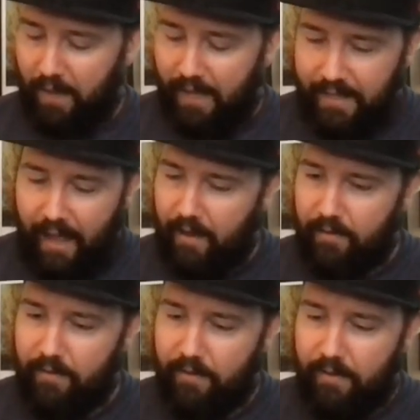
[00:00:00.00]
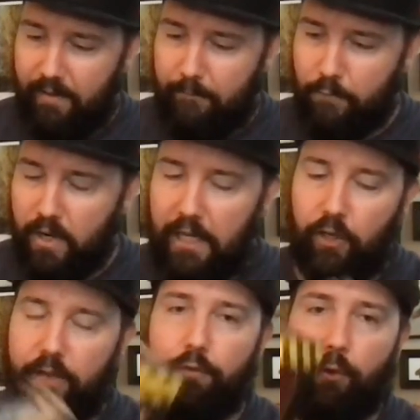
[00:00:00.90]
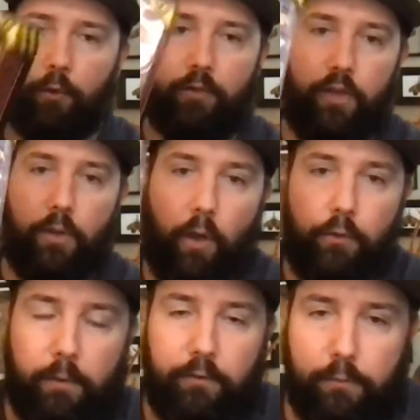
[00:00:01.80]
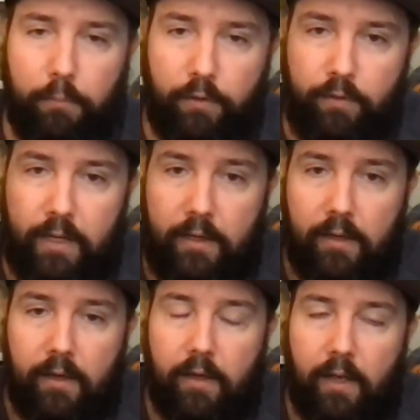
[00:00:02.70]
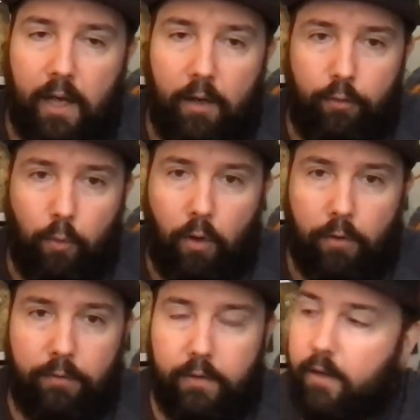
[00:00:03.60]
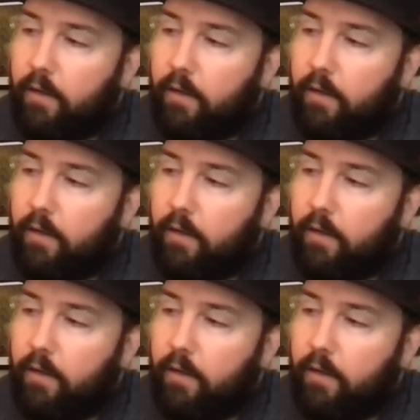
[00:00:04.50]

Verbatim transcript: Again, really looking forward to the new Ghostbusters movie, uh, for one.